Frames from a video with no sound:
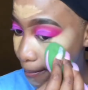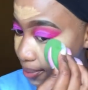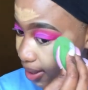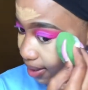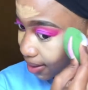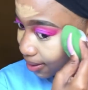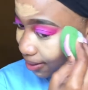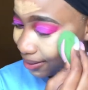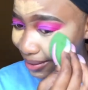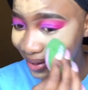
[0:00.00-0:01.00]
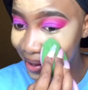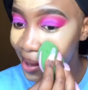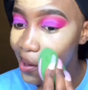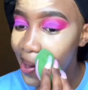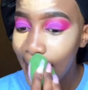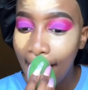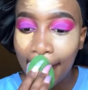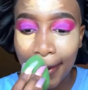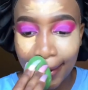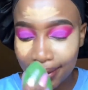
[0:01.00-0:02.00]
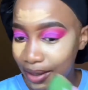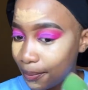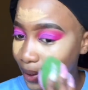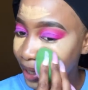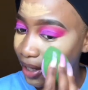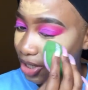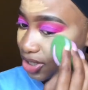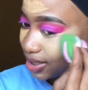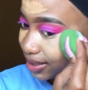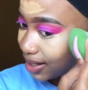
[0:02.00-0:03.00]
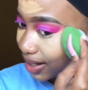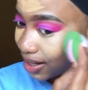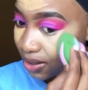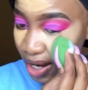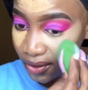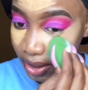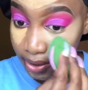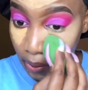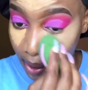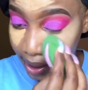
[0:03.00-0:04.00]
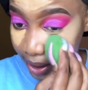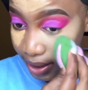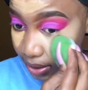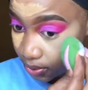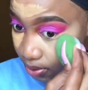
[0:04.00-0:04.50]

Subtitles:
big. Yeah, they're big actually. Like I really don't want to get into